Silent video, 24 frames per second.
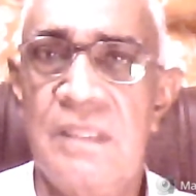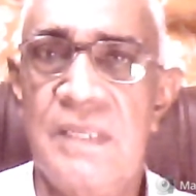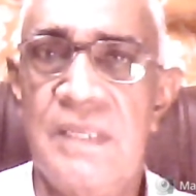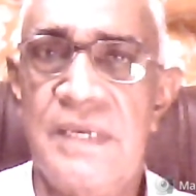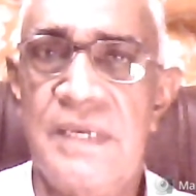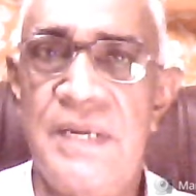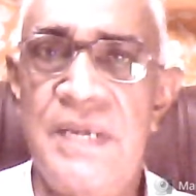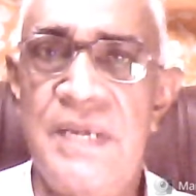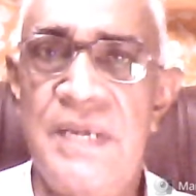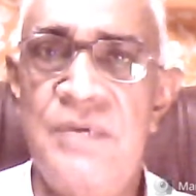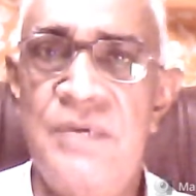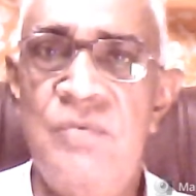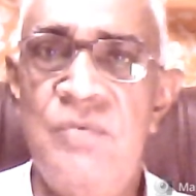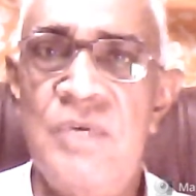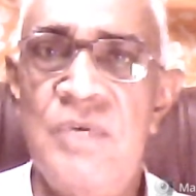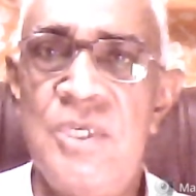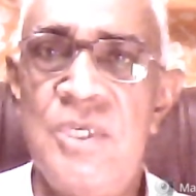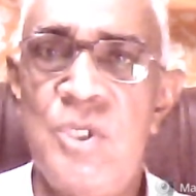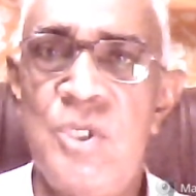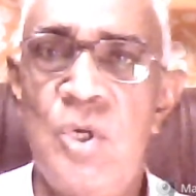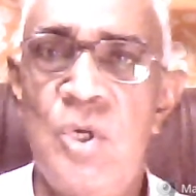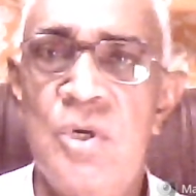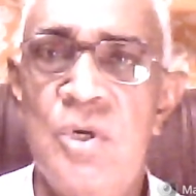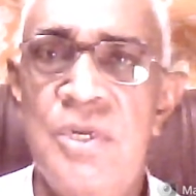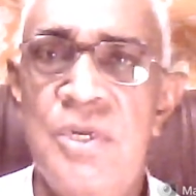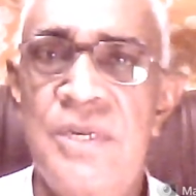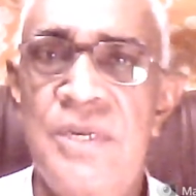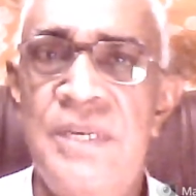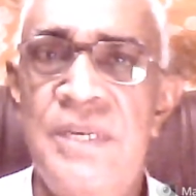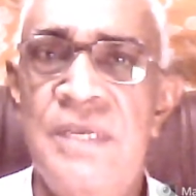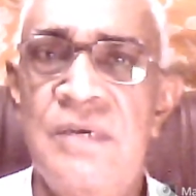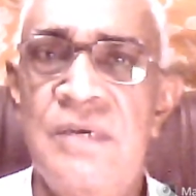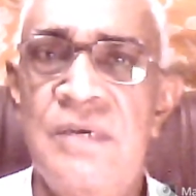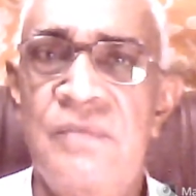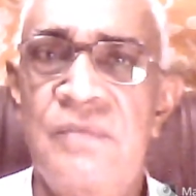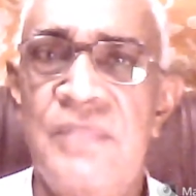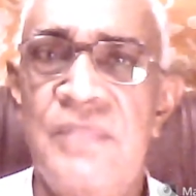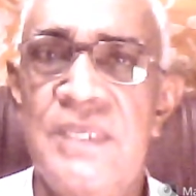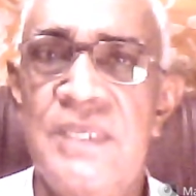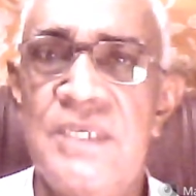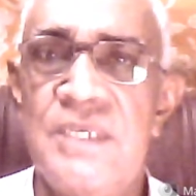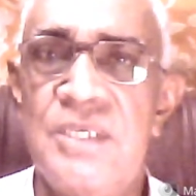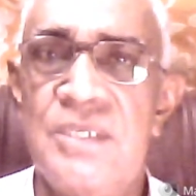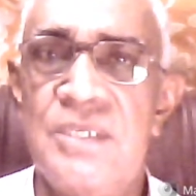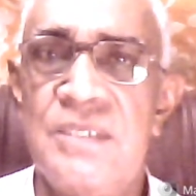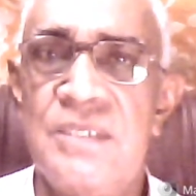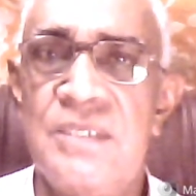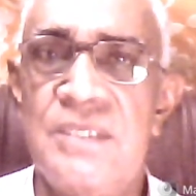The gradual shortening of
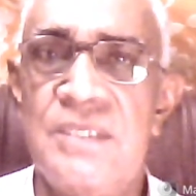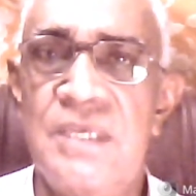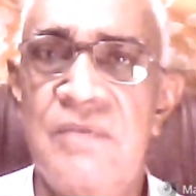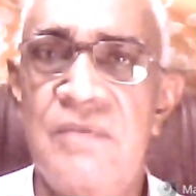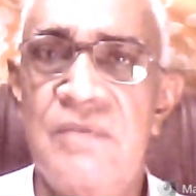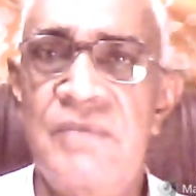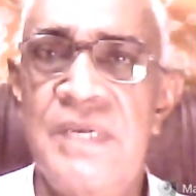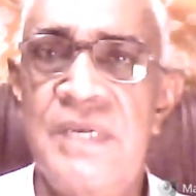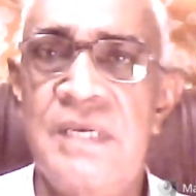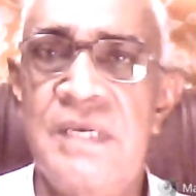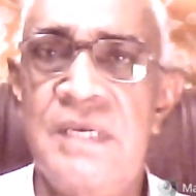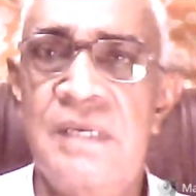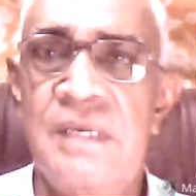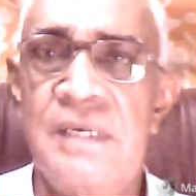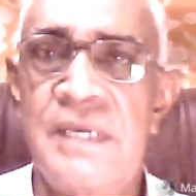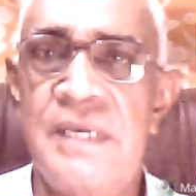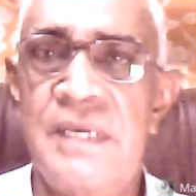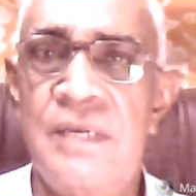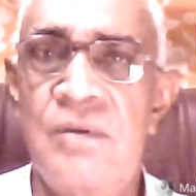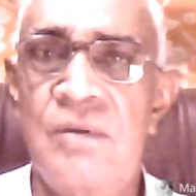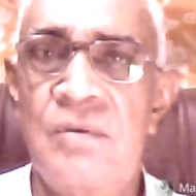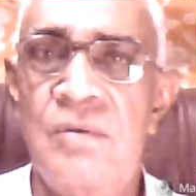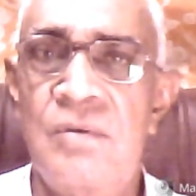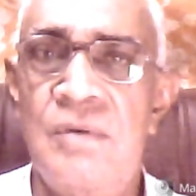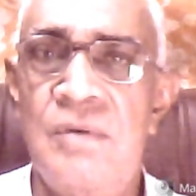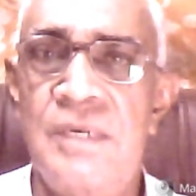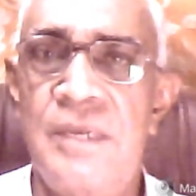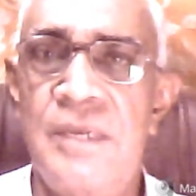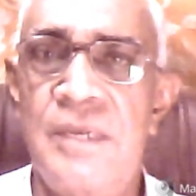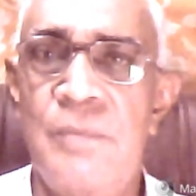the cervical canal,